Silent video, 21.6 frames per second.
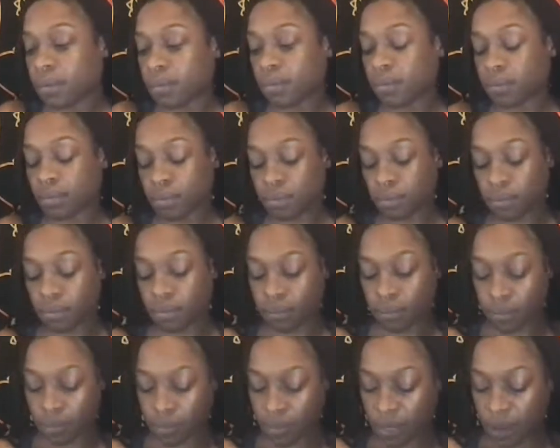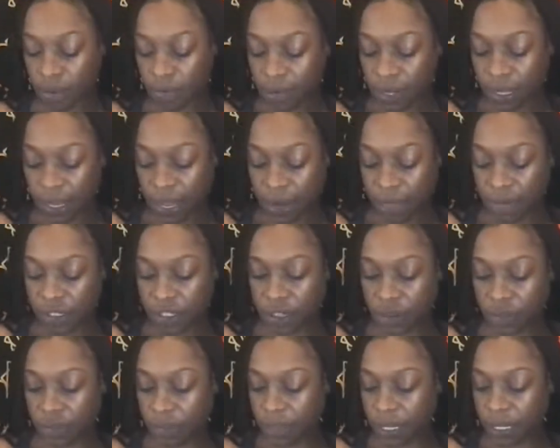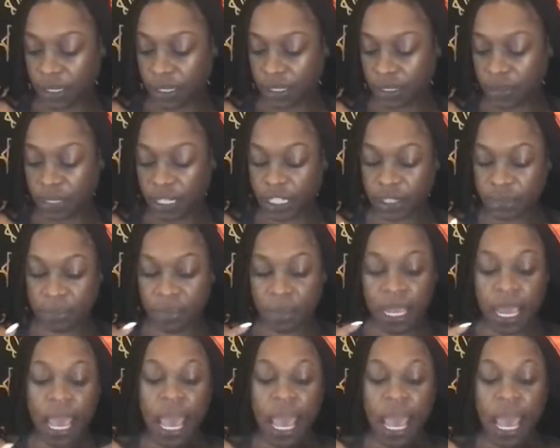I feel like you have been stressed by the situation.